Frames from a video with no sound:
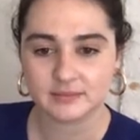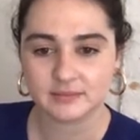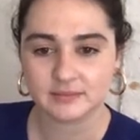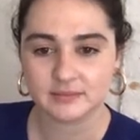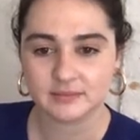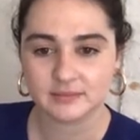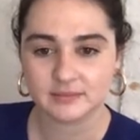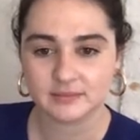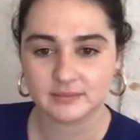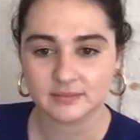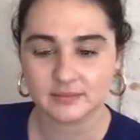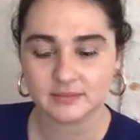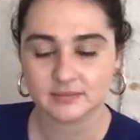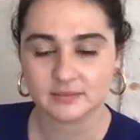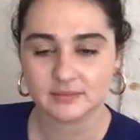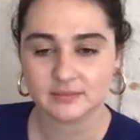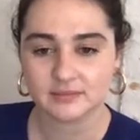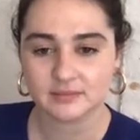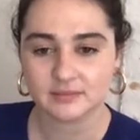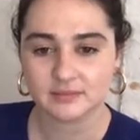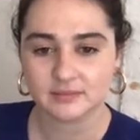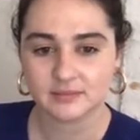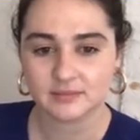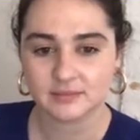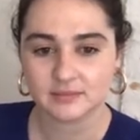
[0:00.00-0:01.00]

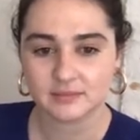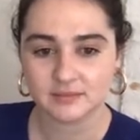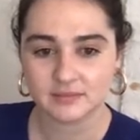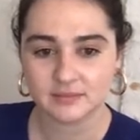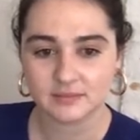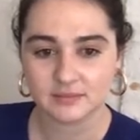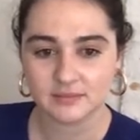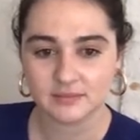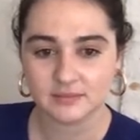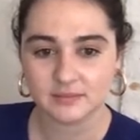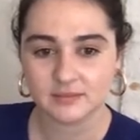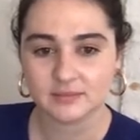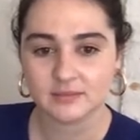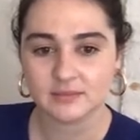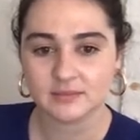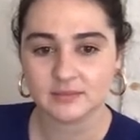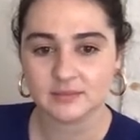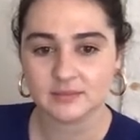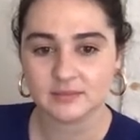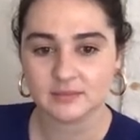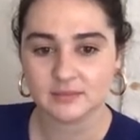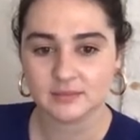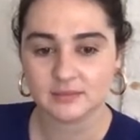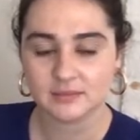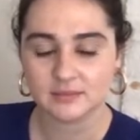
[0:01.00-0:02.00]

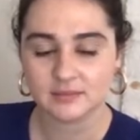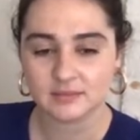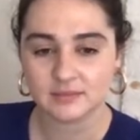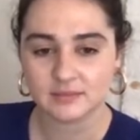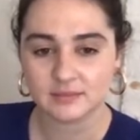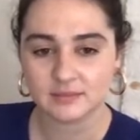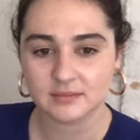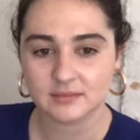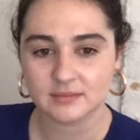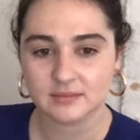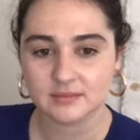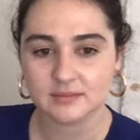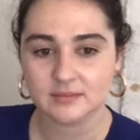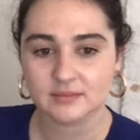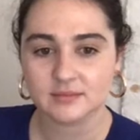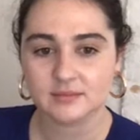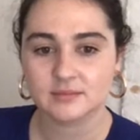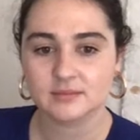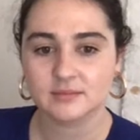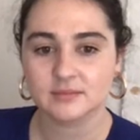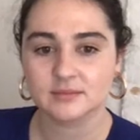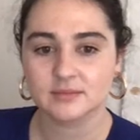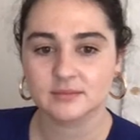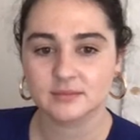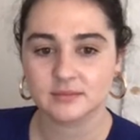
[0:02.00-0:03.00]

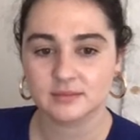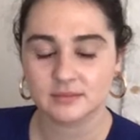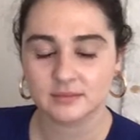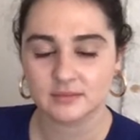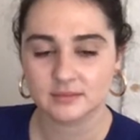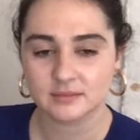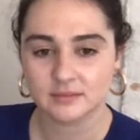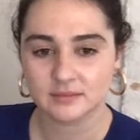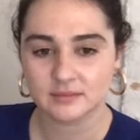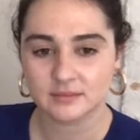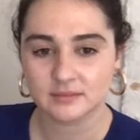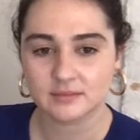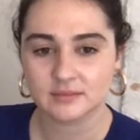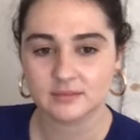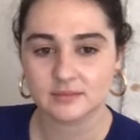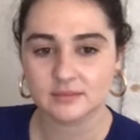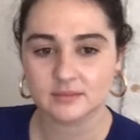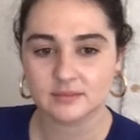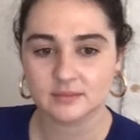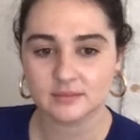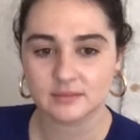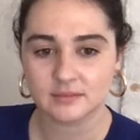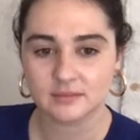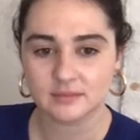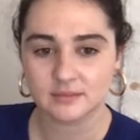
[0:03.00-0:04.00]

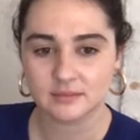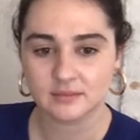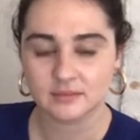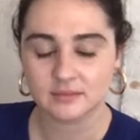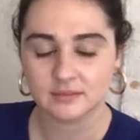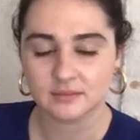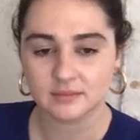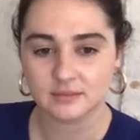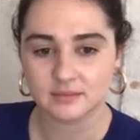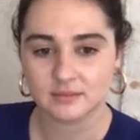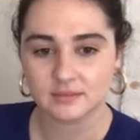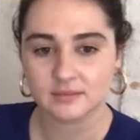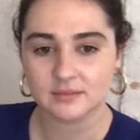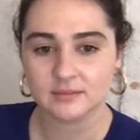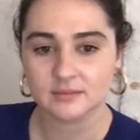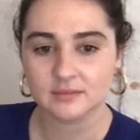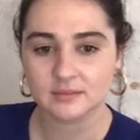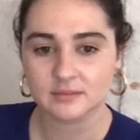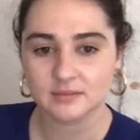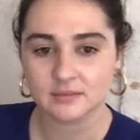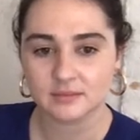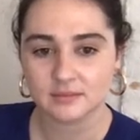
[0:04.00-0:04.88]
The person shown says nothing.